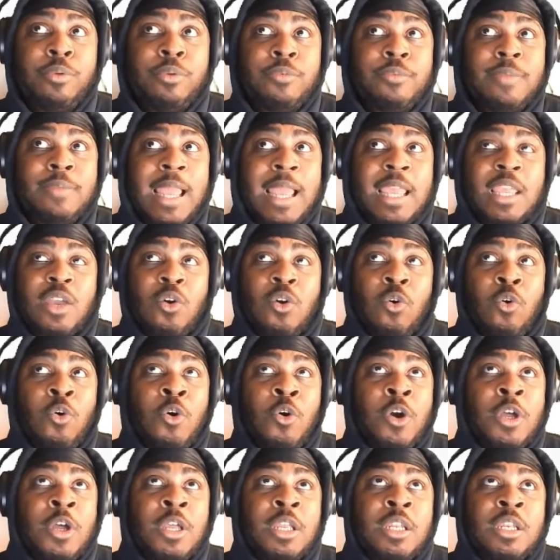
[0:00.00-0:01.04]
Like
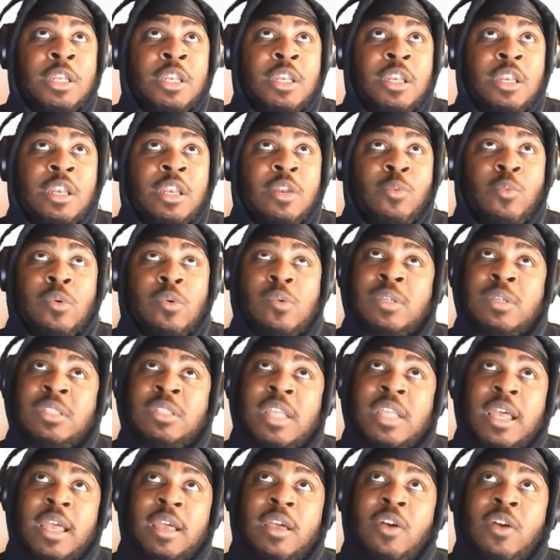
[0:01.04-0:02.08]
on, what was
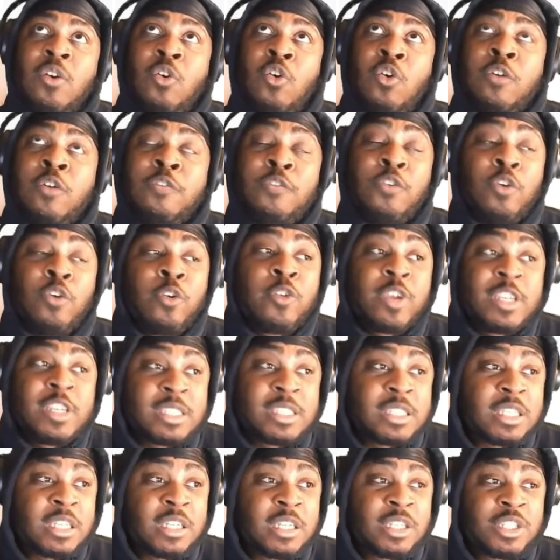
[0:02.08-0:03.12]
that? On
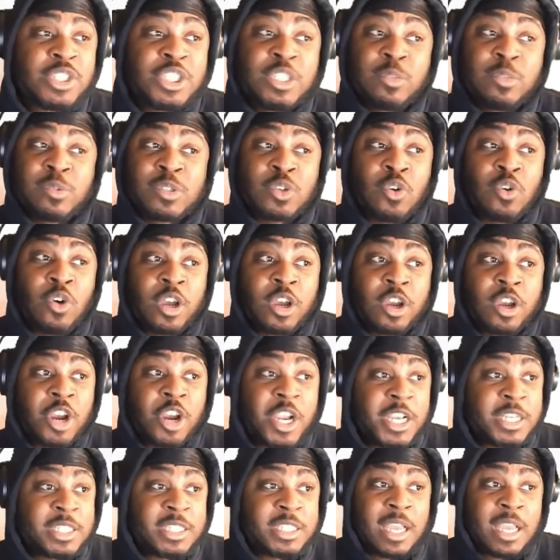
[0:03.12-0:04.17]
Forista, she was going
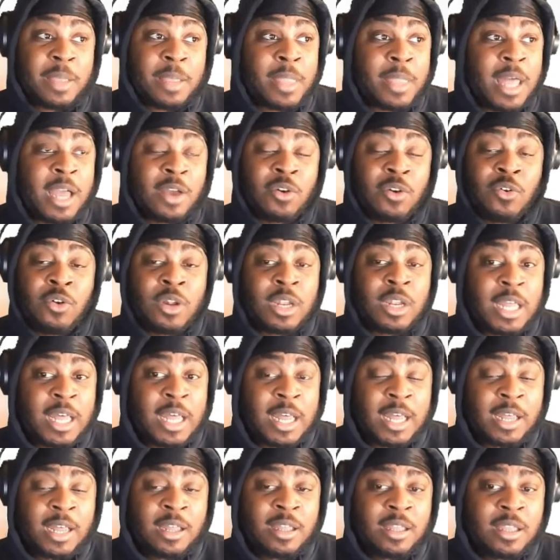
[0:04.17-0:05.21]
crazy. I'm not gonna
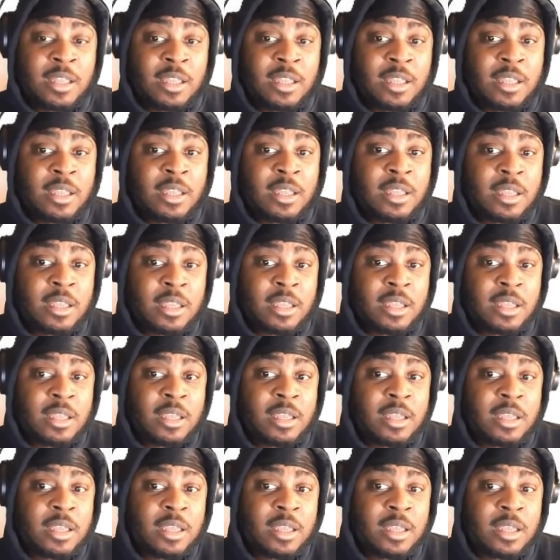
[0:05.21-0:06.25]

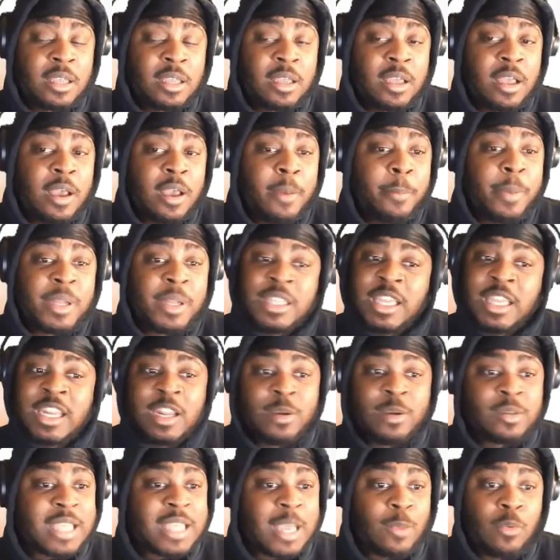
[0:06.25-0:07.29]
lie. But then
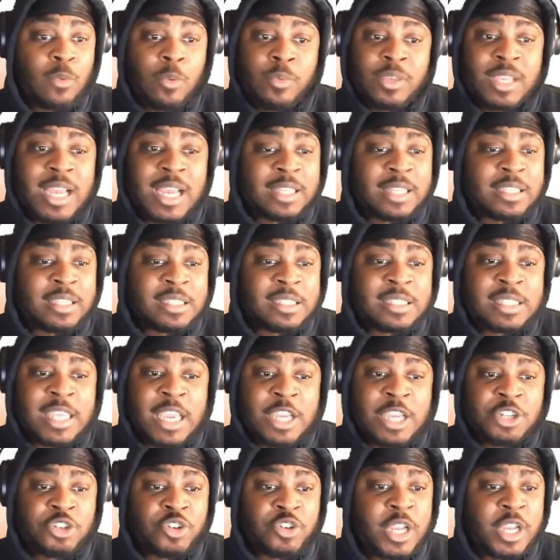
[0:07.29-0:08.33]
it was like when we got the
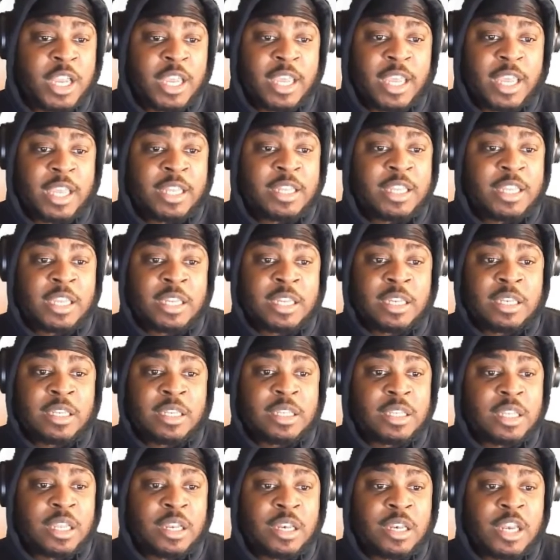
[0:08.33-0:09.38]
Sandria and then
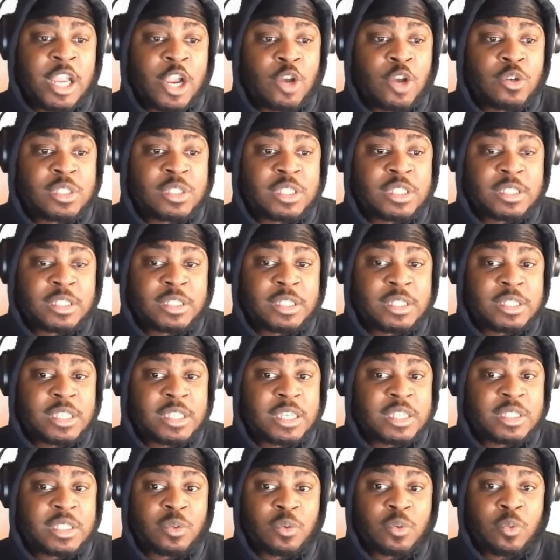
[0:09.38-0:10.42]
the Narrow
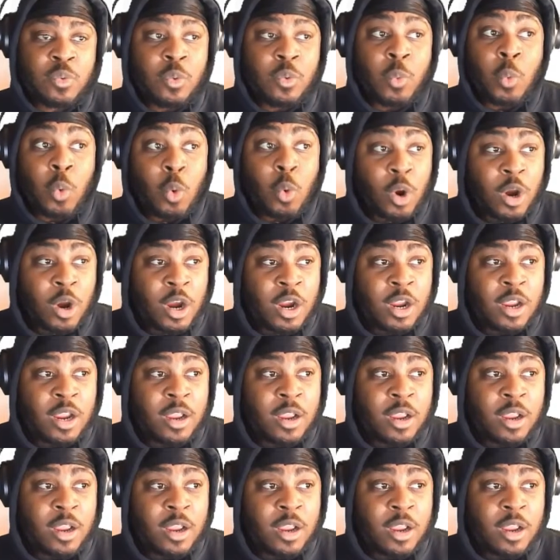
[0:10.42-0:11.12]
66 War,